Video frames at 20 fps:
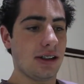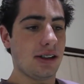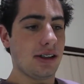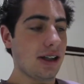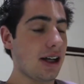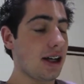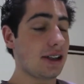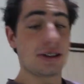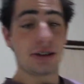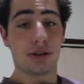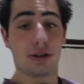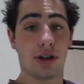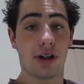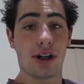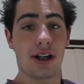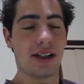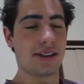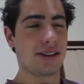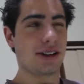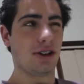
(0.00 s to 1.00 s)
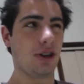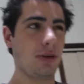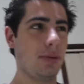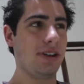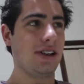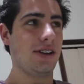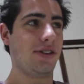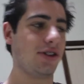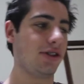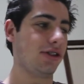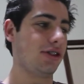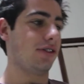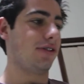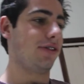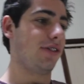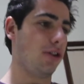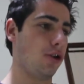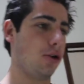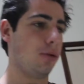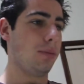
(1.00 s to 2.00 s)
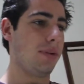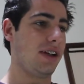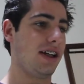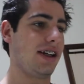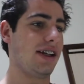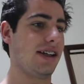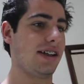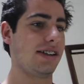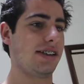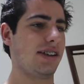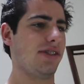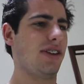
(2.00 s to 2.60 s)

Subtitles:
That's alright, it's a little bit difficult to film because